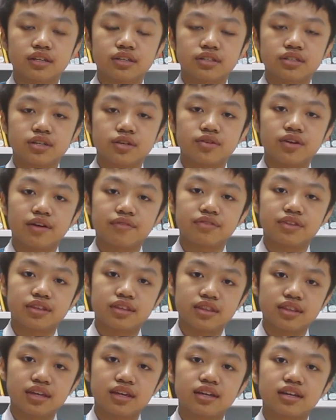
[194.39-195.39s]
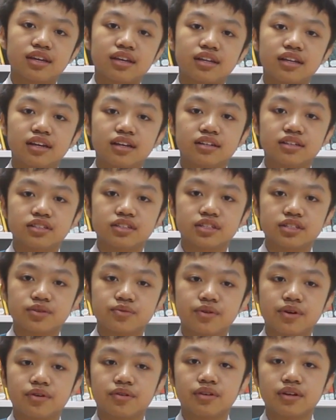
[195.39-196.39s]
so you have to think in English as
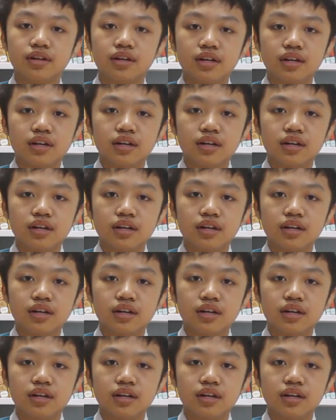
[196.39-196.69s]
well.